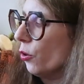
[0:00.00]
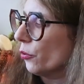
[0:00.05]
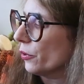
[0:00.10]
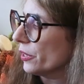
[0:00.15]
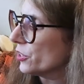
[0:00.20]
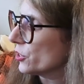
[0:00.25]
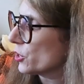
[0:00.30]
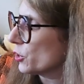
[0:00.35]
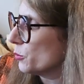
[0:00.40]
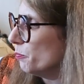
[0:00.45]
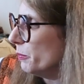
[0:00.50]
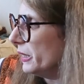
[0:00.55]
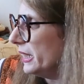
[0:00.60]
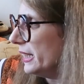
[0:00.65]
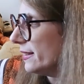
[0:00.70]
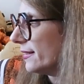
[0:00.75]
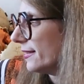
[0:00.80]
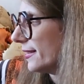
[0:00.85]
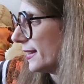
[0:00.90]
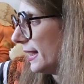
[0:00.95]
orange
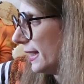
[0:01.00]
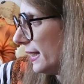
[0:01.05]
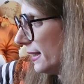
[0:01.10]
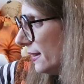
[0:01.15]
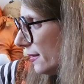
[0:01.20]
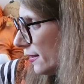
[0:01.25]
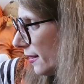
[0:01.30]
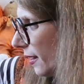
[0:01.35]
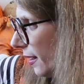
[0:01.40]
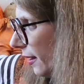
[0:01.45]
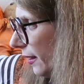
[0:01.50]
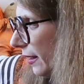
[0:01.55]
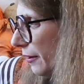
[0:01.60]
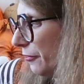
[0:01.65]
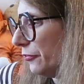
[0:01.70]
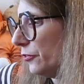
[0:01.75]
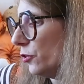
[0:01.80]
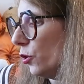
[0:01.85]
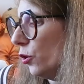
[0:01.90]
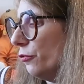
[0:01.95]
mini skeins and
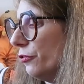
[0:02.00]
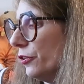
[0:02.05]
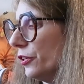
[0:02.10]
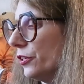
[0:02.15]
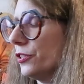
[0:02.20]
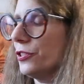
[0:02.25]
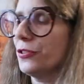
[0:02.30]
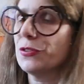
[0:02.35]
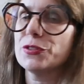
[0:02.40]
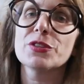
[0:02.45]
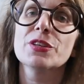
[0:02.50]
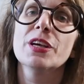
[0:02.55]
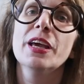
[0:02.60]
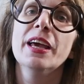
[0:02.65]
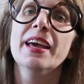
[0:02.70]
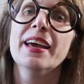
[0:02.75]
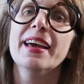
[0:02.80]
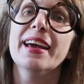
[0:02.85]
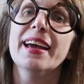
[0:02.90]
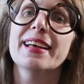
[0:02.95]
leftovers
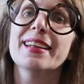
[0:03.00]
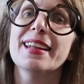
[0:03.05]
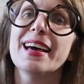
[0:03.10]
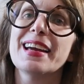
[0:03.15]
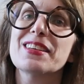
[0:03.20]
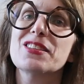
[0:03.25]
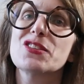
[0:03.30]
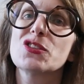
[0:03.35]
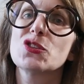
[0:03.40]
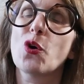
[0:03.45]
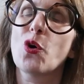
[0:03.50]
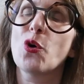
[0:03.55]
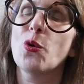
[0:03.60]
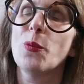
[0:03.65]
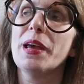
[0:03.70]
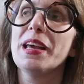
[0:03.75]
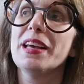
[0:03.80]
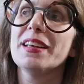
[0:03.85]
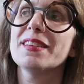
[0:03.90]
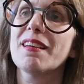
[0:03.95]
and like sock
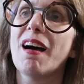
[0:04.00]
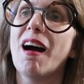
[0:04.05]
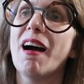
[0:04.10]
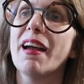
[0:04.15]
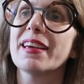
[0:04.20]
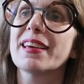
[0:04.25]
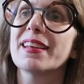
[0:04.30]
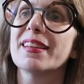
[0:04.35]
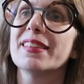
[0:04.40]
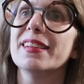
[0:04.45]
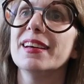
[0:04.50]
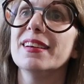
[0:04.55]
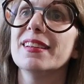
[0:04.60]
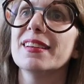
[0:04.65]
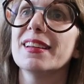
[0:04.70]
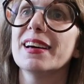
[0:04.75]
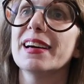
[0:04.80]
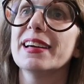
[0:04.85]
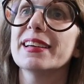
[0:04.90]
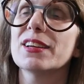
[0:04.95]
weight, I can knit
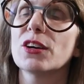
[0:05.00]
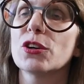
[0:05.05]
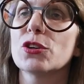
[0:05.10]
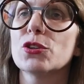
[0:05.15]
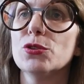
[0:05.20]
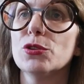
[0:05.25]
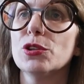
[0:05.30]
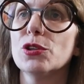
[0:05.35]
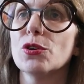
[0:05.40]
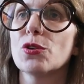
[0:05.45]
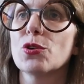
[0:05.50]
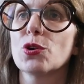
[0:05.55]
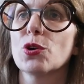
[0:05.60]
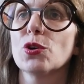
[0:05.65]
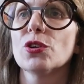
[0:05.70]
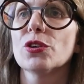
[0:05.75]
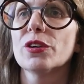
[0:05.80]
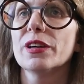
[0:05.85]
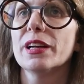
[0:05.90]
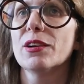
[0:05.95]
like a curio
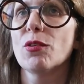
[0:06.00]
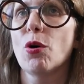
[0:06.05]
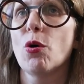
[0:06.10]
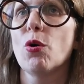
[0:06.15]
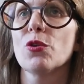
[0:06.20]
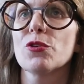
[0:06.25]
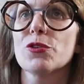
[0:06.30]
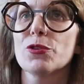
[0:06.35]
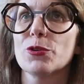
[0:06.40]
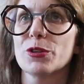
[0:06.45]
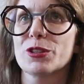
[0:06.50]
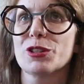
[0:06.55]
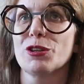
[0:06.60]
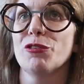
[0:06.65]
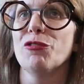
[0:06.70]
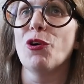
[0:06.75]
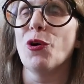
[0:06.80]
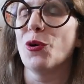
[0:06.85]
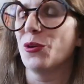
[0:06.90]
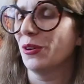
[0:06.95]
color in all sorts
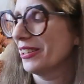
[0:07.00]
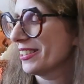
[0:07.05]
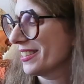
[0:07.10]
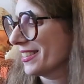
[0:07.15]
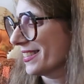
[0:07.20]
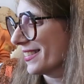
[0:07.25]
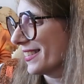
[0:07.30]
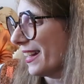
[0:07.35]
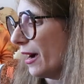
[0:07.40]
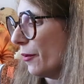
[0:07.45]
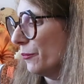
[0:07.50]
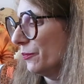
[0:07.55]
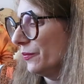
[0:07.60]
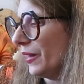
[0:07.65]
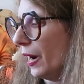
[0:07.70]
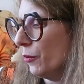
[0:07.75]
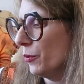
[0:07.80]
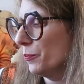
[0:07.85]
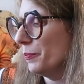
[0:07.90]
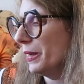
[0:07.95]
of oranges.
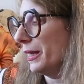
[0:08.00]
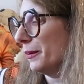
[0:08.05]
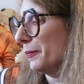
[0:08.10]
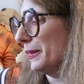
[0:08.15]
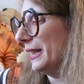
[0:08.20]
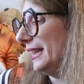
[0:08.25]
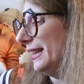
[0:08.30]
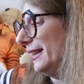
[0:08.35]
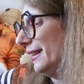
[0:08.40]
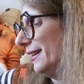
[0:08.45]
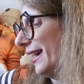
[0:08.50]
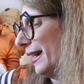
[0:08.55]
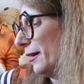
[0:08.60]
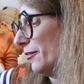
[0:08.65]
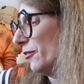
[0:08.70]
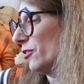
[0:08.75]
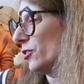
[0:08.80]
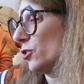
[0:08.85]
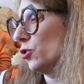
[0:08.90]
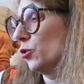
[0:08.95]
That would make me like
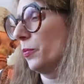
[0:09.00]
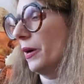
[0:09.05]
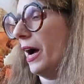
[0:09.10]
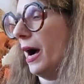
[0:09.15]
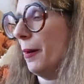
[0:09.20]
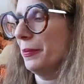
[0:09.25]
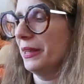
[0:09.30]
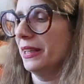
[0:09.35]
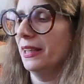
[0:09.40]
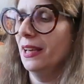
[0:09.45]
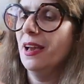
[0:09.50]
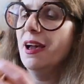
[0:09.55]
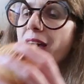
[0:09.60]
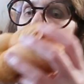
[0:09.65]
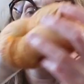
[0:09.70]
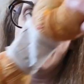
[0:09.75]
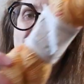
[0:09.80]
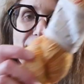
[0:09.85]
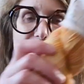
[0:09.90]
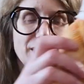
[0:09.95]
super happy.
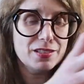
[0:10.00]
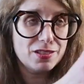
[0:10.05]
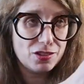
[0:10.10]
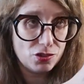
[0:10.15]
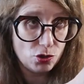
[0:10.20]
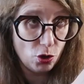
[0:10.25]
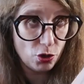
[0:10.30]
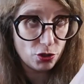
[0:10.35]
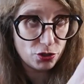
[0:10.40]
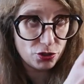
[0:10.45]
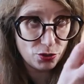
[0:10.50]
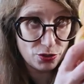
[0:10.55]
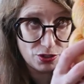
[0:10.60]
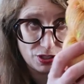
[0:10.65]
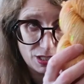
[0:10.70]
And this is also a